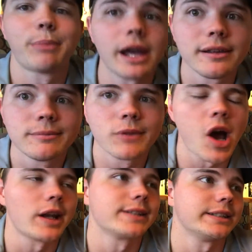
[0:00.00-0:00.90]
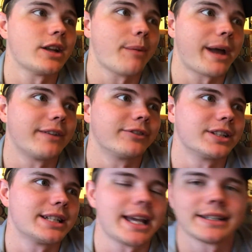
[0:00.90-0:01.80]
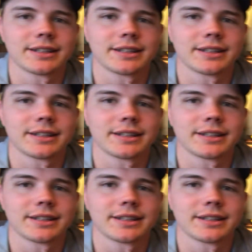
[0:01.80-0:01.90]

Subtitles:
But honestly, not bad for today,